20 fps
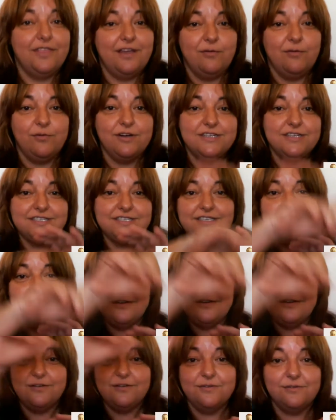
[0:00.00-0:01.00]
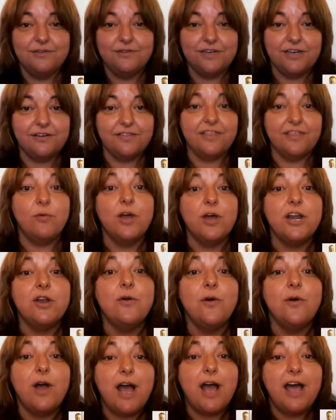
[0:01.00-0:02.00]
There was there were
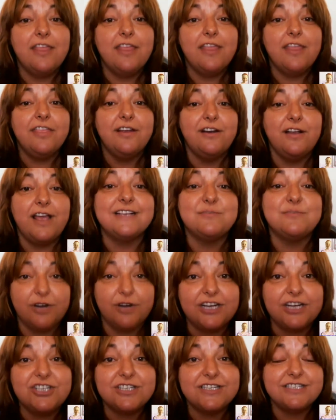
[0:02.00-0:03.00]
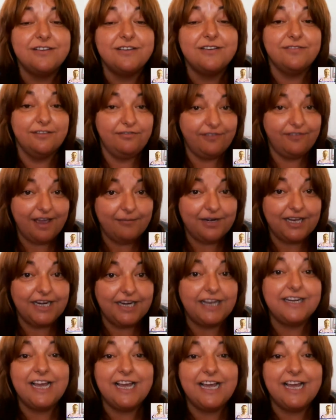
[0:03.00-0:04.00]
no other expressions of the
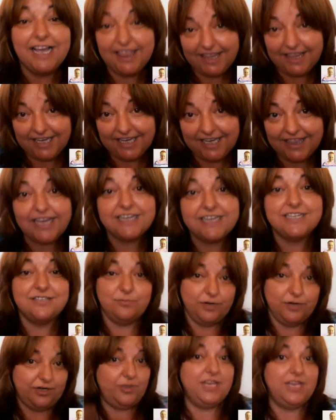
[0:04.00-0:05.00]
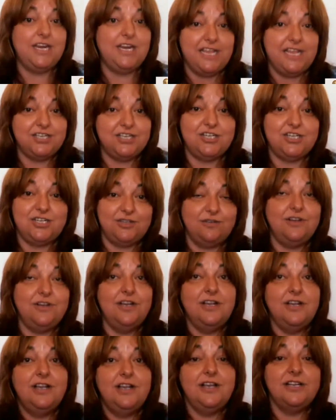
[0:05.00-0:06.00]
feminine, and I think that is what we need to
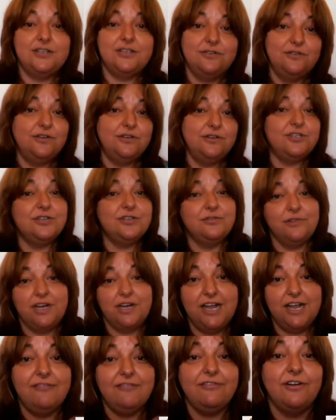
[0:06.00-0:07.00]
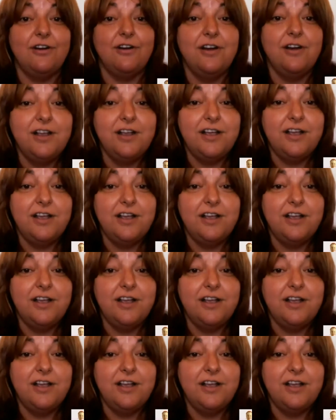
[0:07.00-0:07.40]
recover.